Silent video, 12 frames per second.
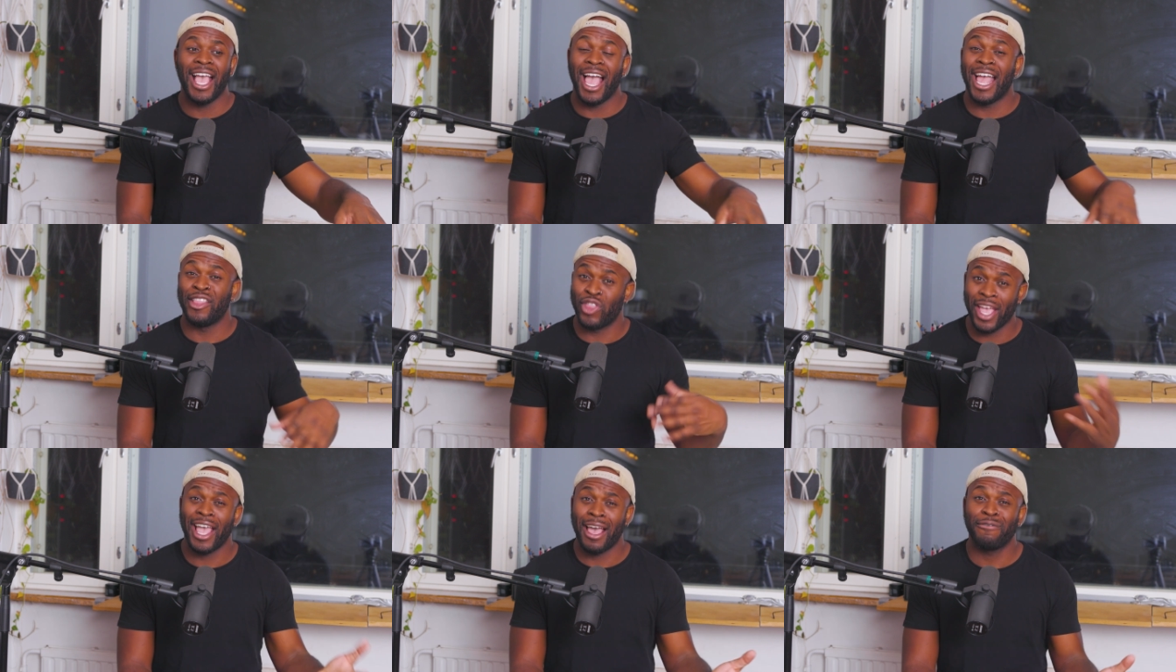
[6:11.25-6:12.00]
And
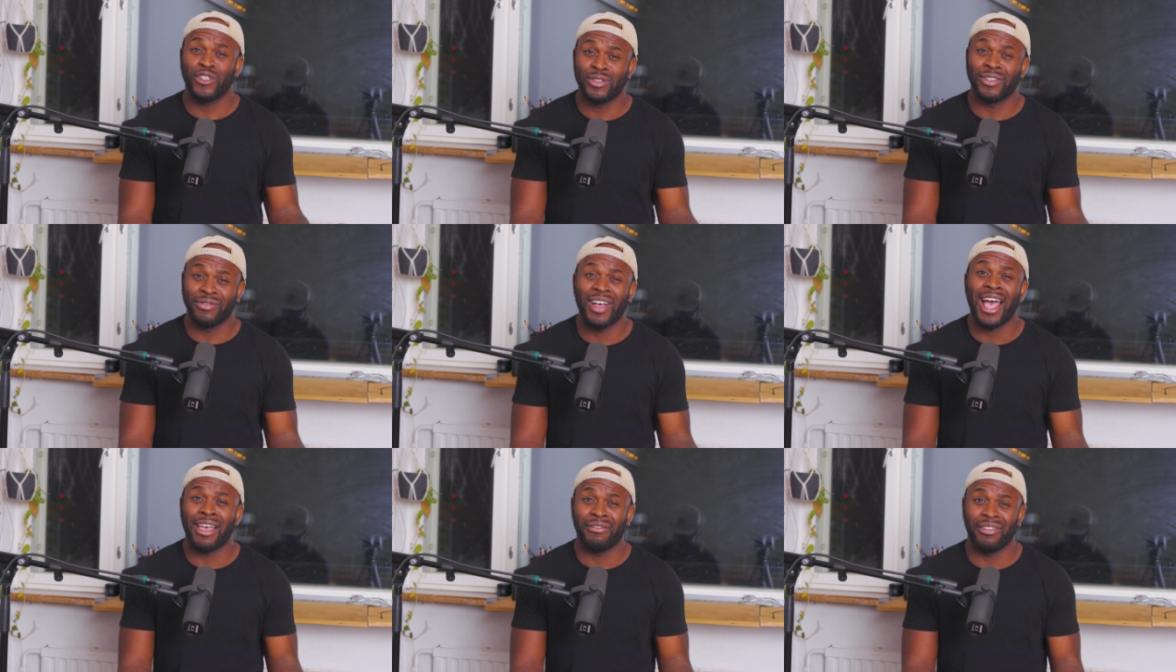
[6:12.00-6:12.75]
they have to
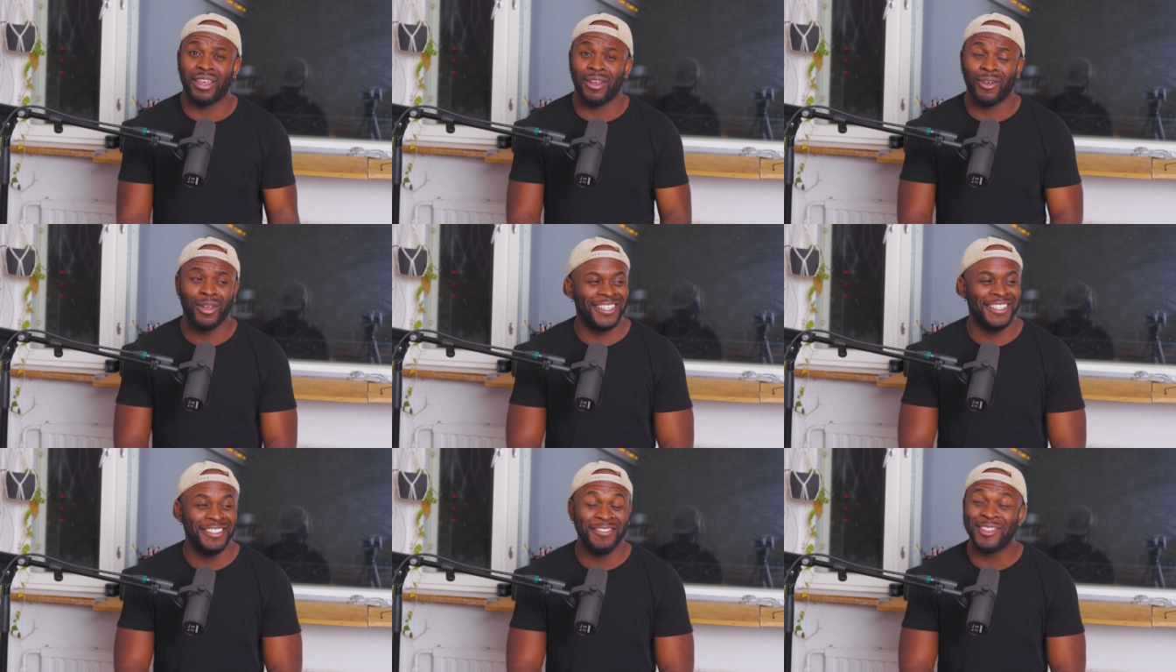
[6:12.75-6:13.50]
survive there.
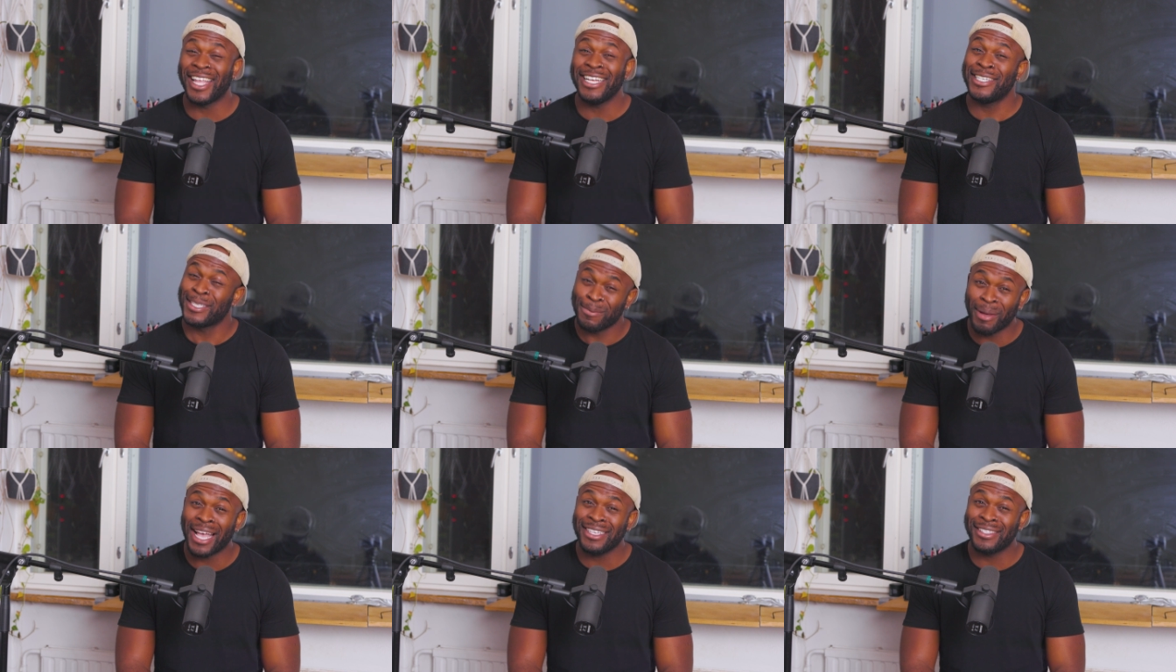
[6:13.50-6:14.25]
They
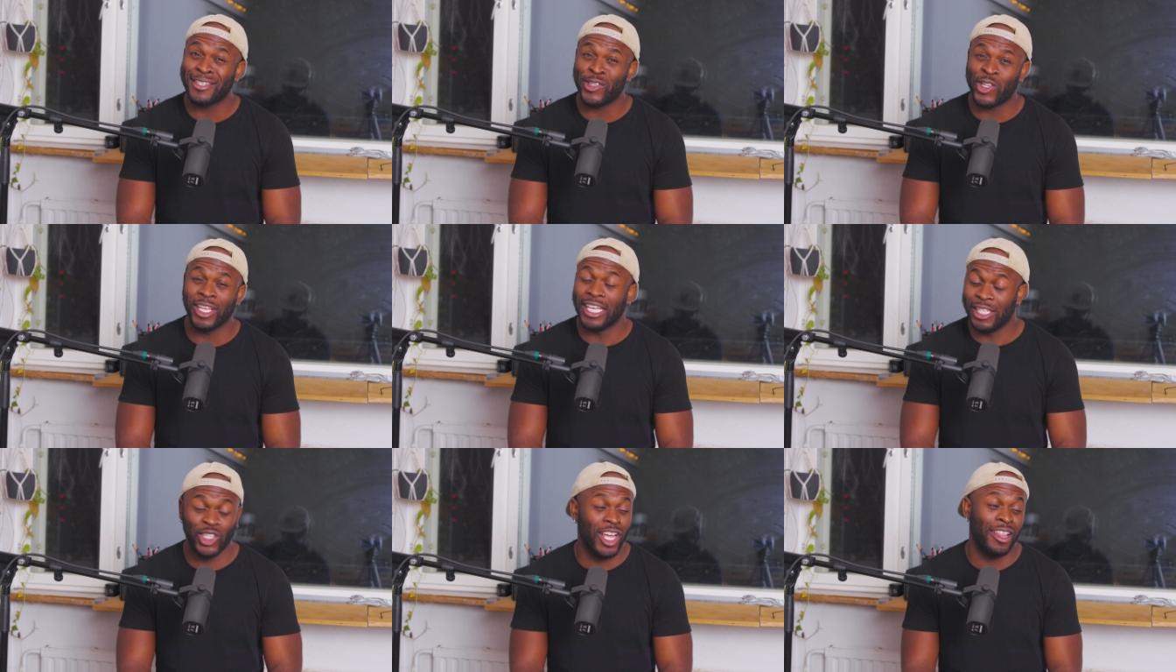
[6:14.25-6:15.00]
despised
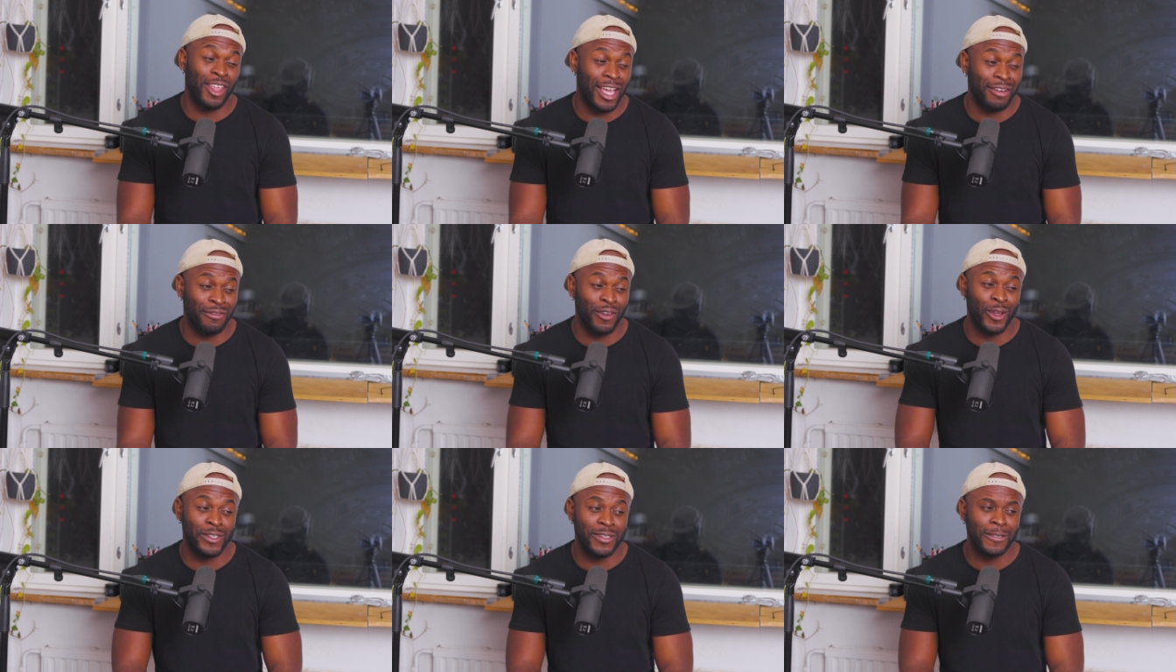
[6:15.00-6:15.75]
each other at
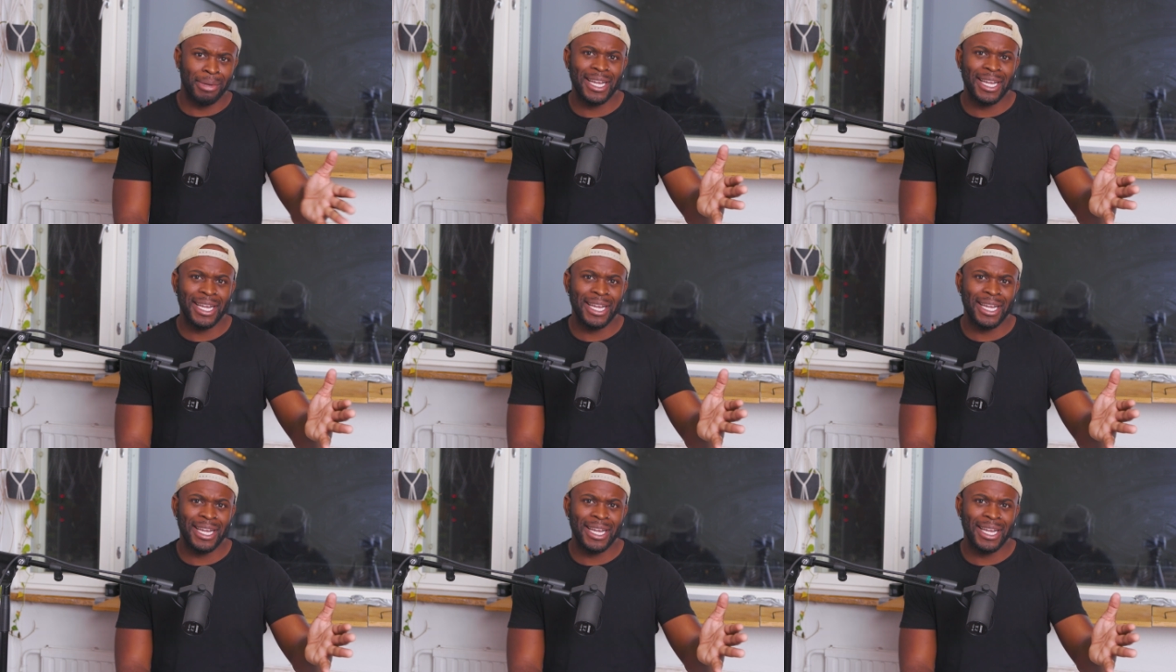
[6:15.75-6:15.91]
first.